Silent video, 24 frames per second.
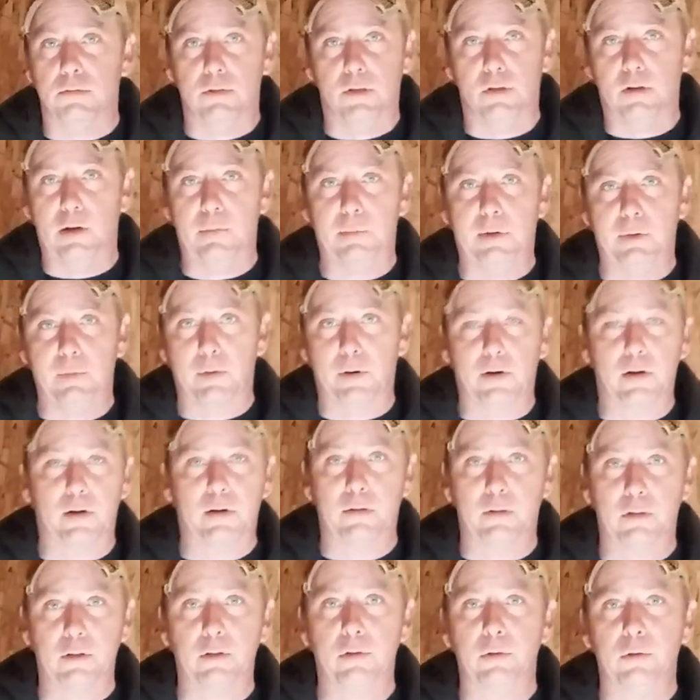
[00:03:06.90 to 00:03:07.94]
you know, how many we're
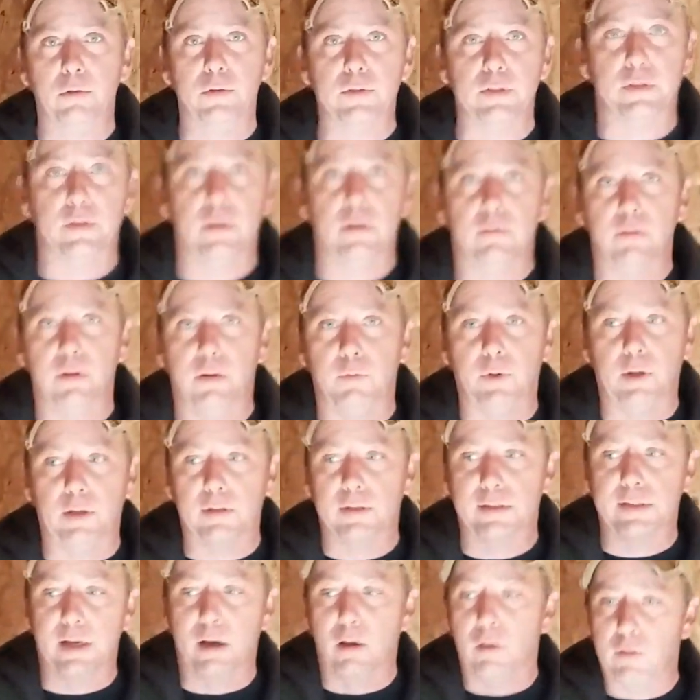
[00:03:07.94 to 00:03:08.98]
going to use and if we could
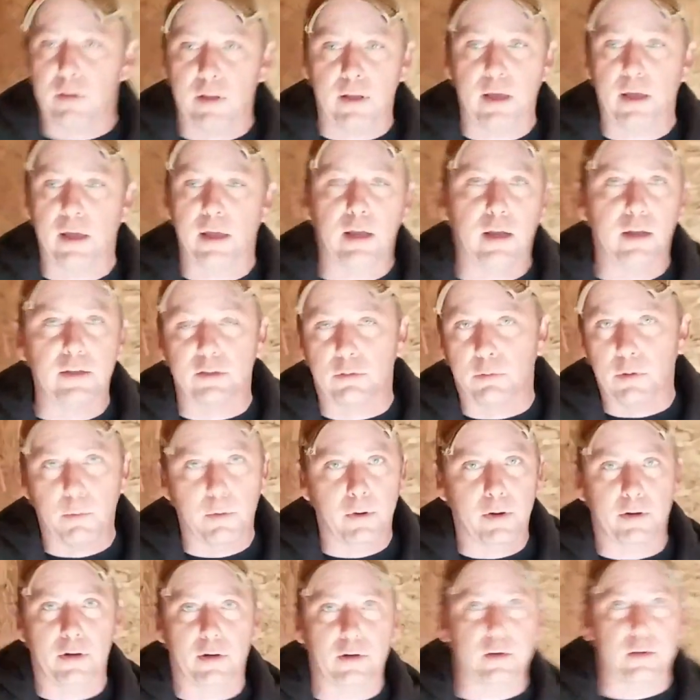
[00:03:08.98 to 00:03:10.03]
sell the eggs or what
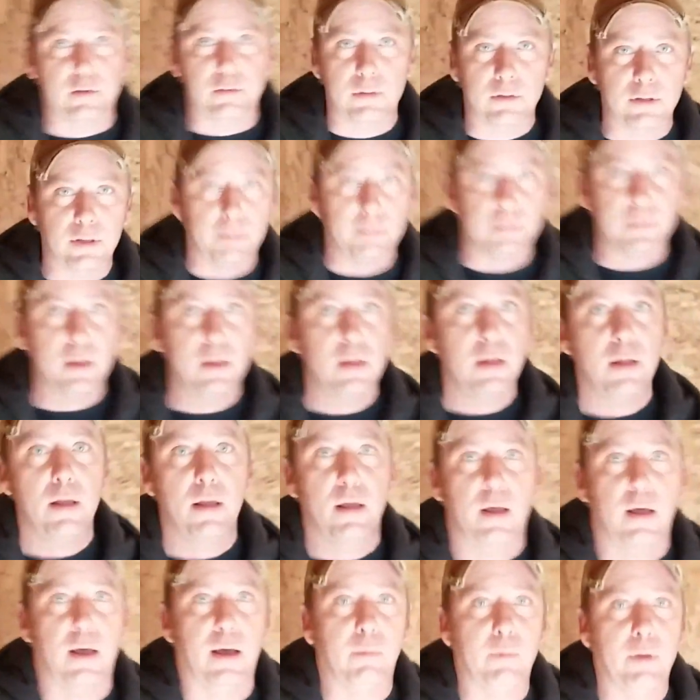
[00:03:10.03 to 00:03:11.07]
we're going to do with them.
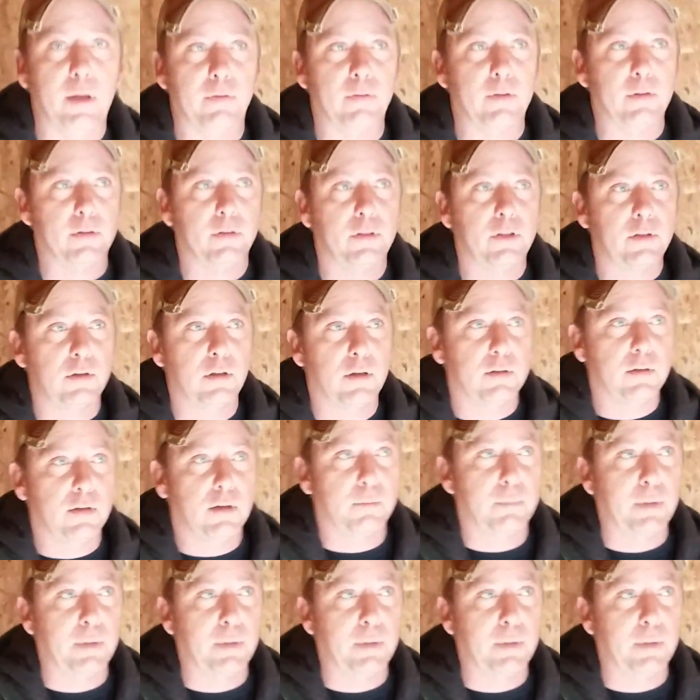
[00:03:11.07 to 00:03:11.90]
We have a